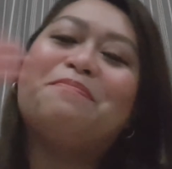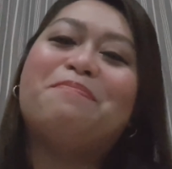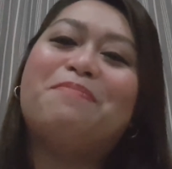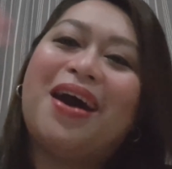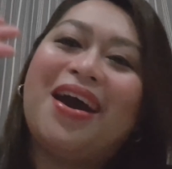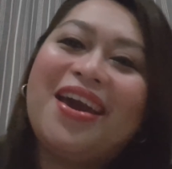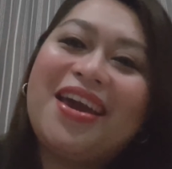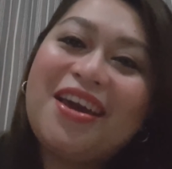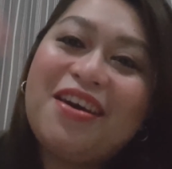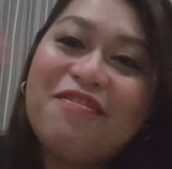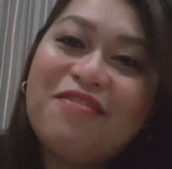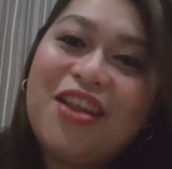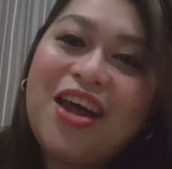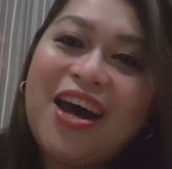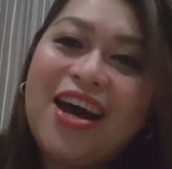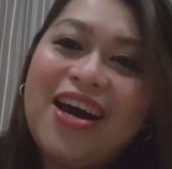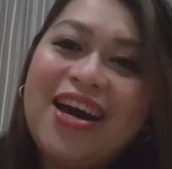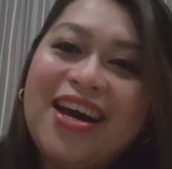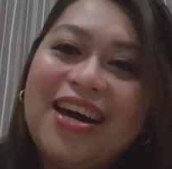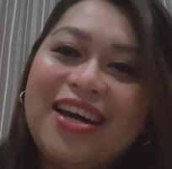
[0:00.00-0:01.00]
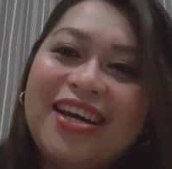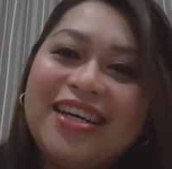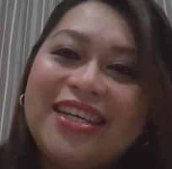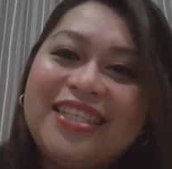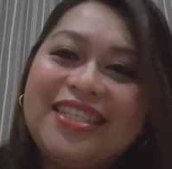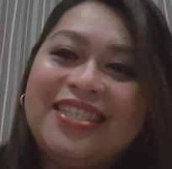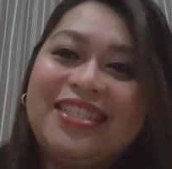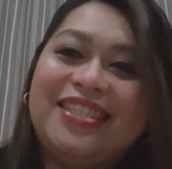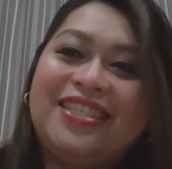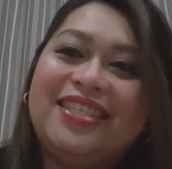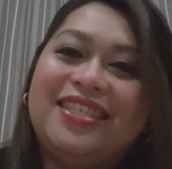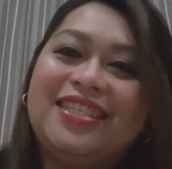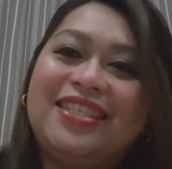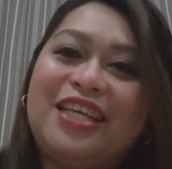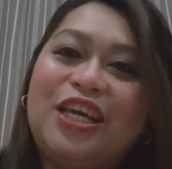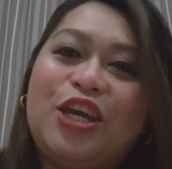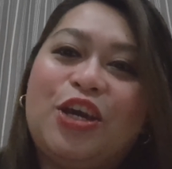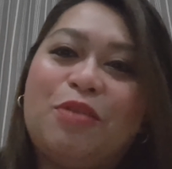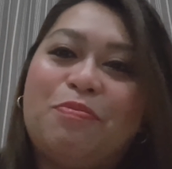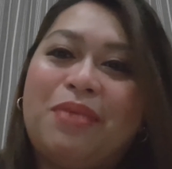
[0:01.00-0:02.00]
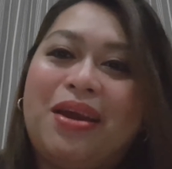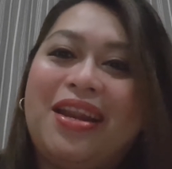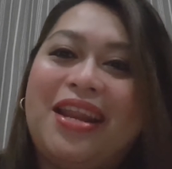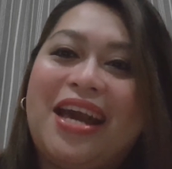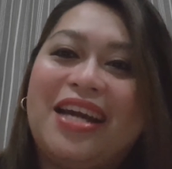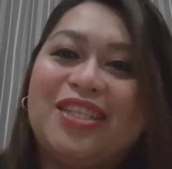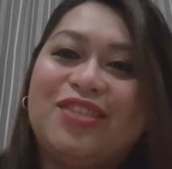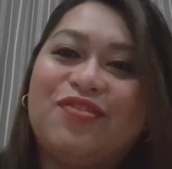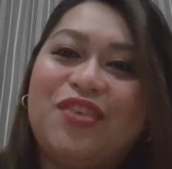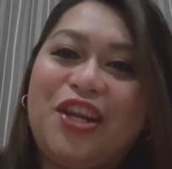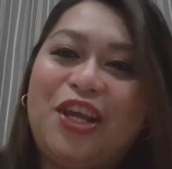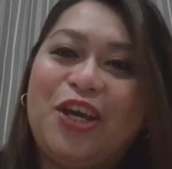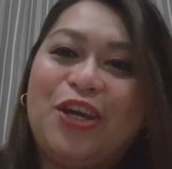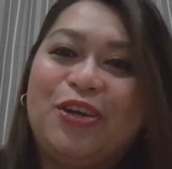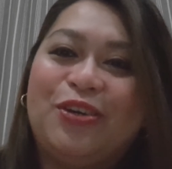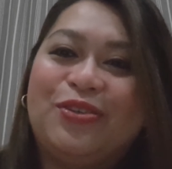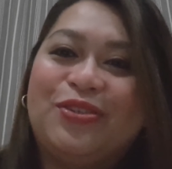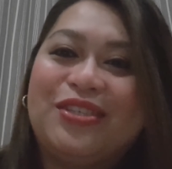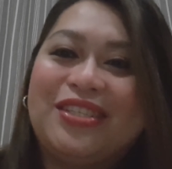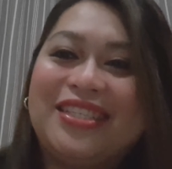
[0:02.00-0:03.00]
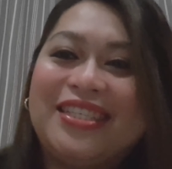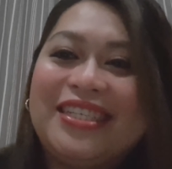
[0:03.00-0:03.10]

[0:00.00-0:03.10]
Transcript: Bye, kaVloggz. See you in my next videos.